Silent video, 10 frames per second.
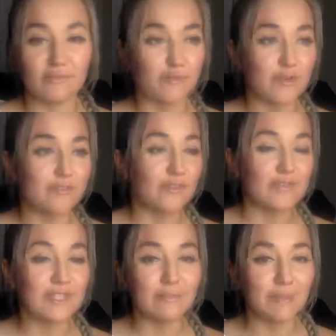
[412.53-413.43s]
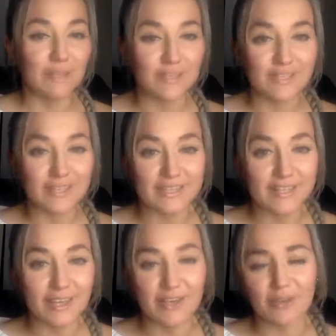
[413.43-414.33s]
first 15 minutes, let's
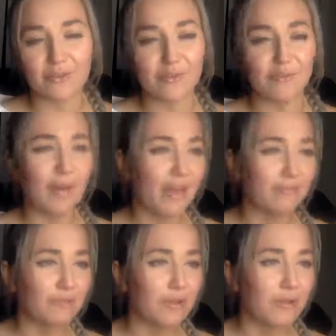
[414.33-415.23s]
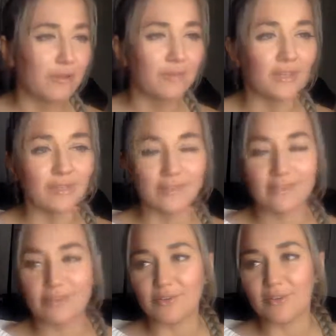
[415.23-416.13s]
say you go to the bathroom, then
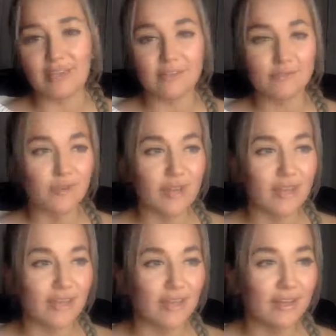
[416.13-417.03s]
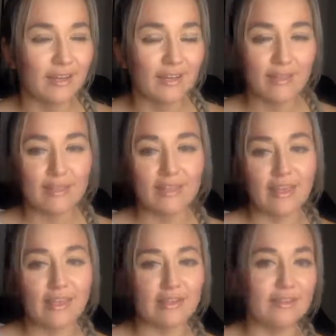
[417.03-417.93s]
you get a drink,
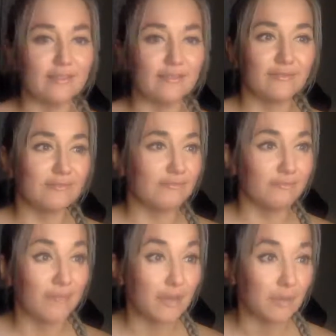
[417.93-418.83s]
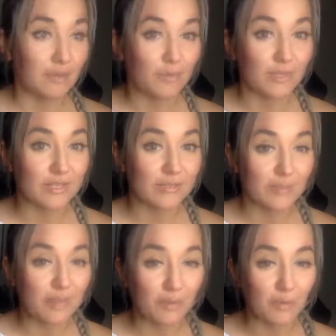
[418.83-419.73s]
then maybe you meet some
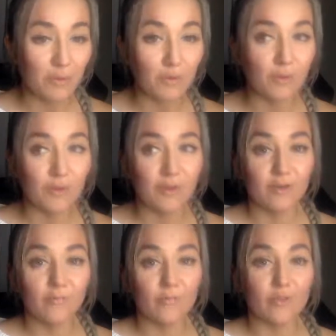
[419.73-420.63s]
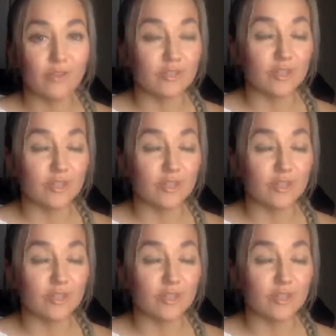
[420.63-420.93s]
people, you